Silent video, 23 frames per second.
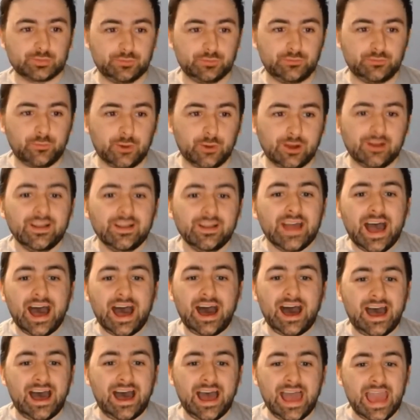before,
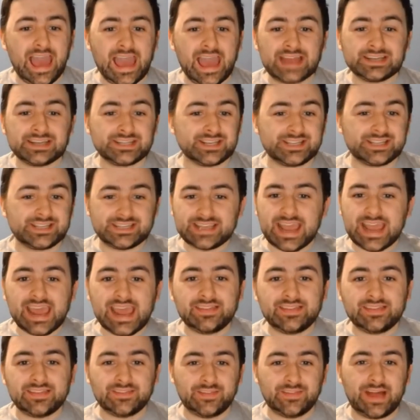and to say
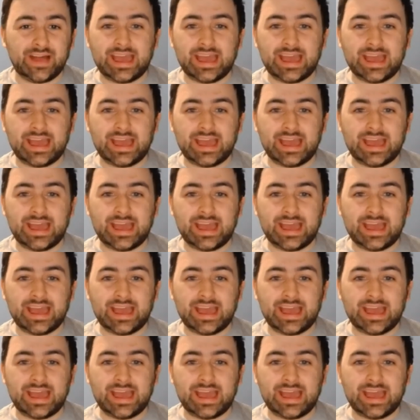that,